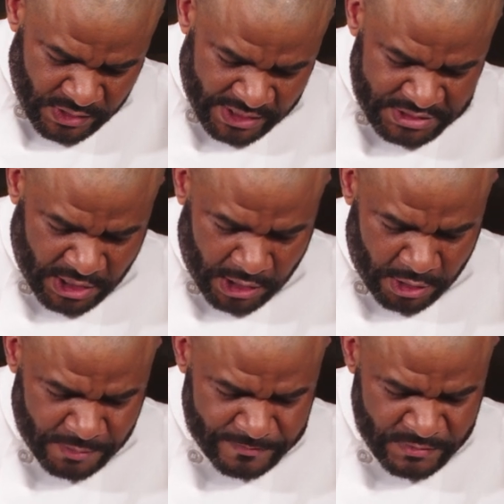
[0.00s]
Nice
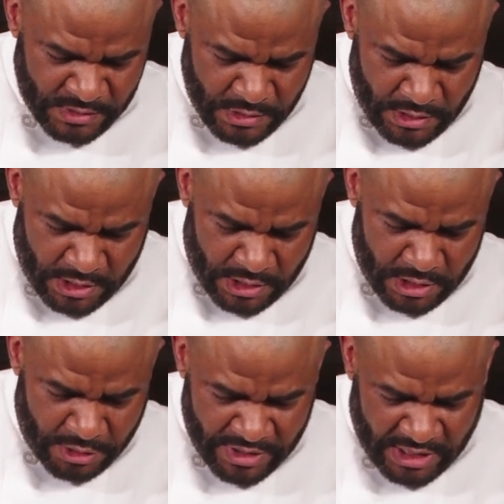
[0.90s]
color.
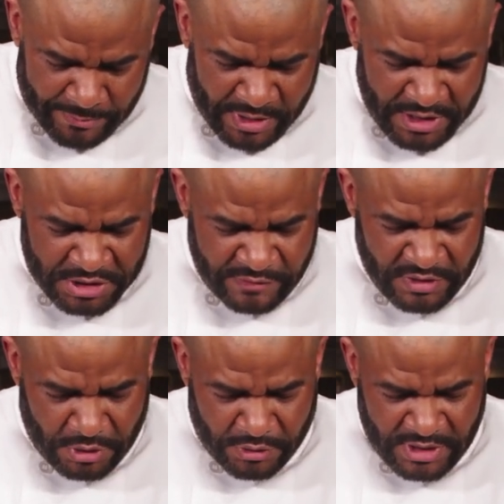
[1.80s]
Great combination of
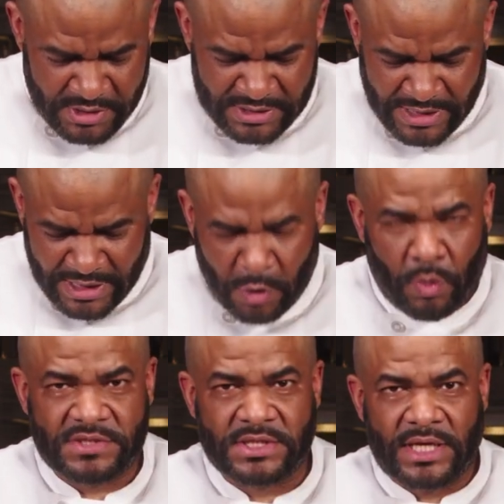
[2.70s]
ingredients. And
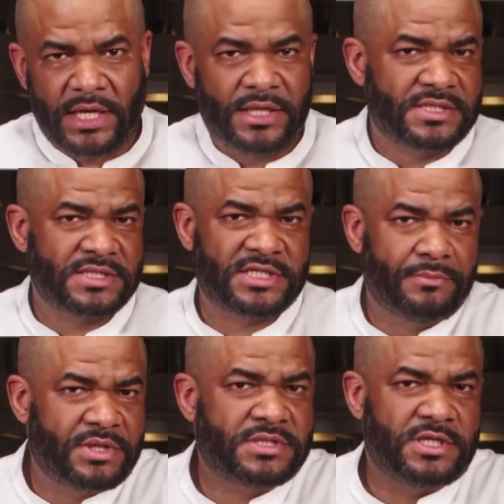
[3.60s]
once again, this is
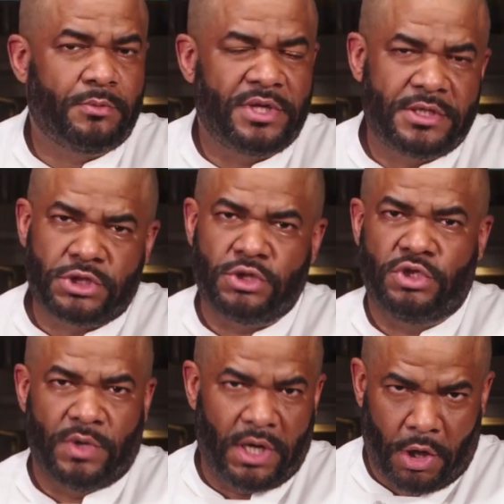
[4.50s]
something simple that you can
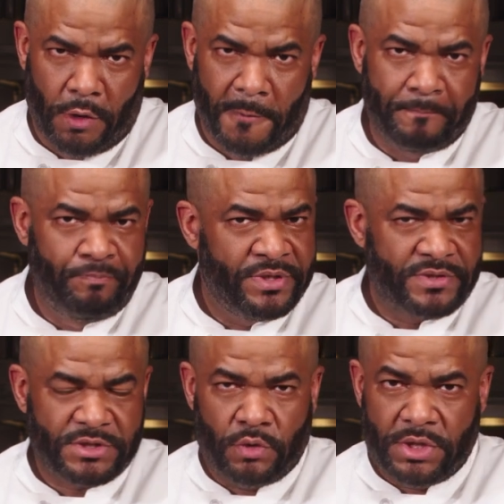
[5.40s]
do at home.
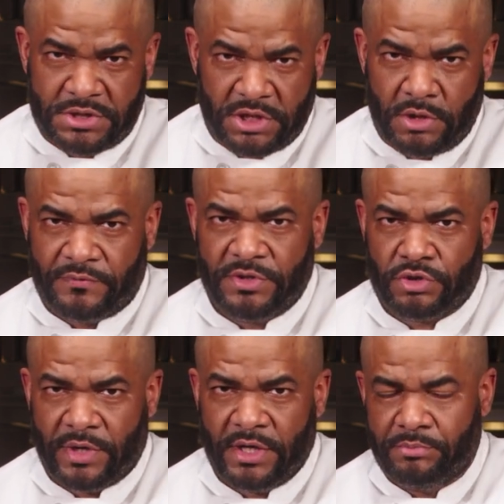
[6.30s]
Just going into your
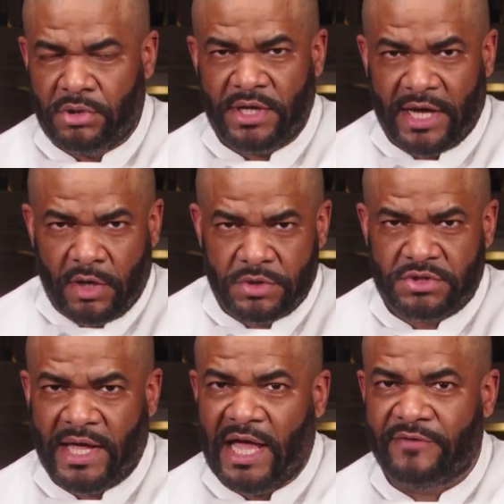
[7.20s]
refrigerator, pulling out what
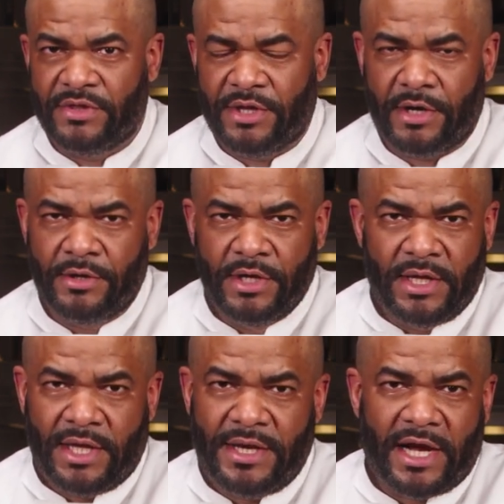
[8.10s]
you have in there,
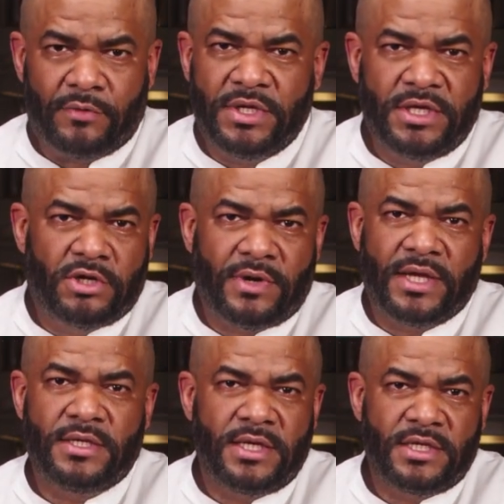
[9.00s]
and not really
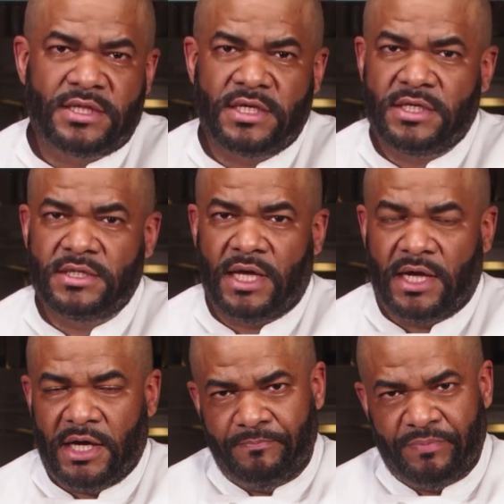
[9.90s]
creating anything
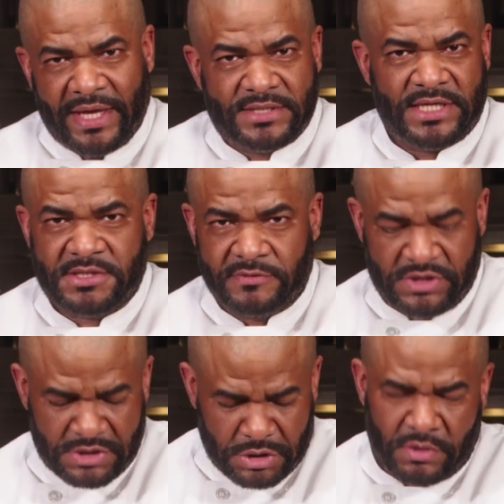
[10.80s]
excessive,
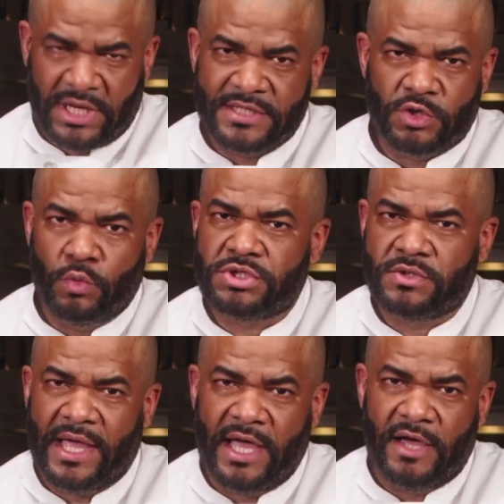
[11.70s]
just utilizing what
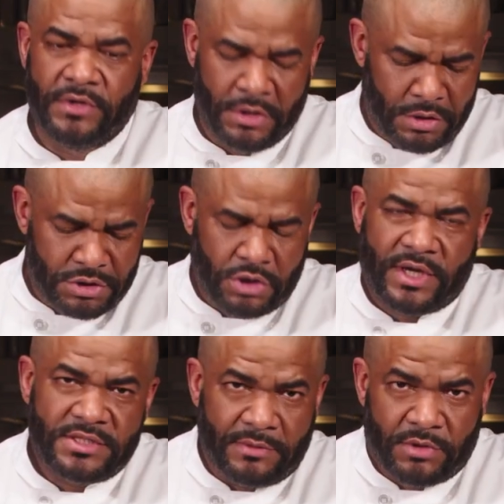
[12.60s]
you have to
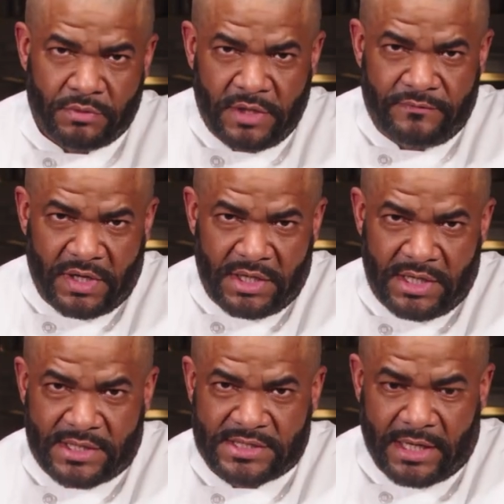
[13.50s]
create something really fun
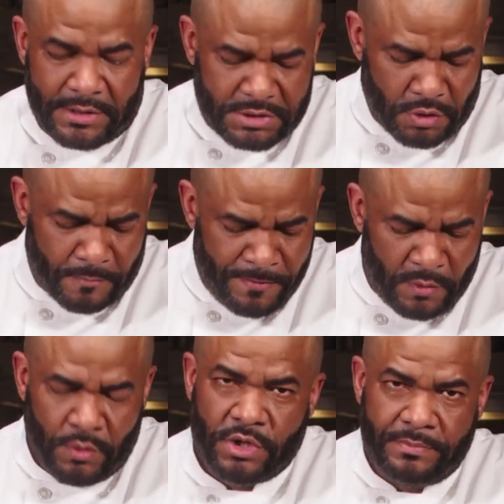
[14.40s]
and exciting. So
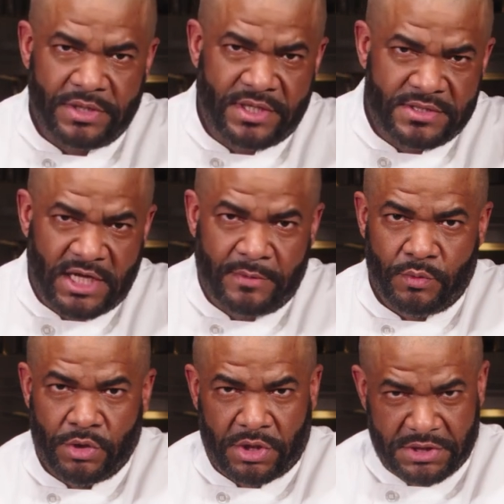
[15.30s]
we're gonna put this up
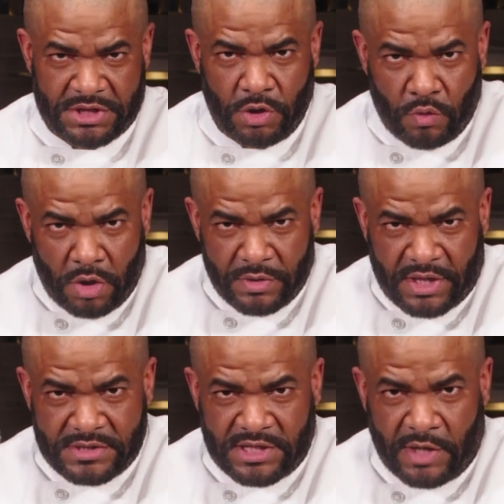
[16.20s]
and we're gonna continue on
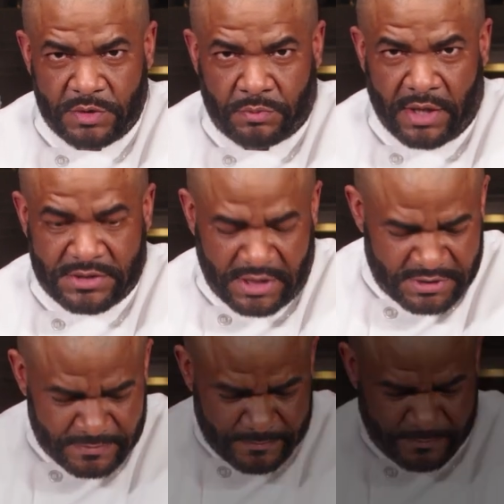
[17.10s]
with our sandwich process.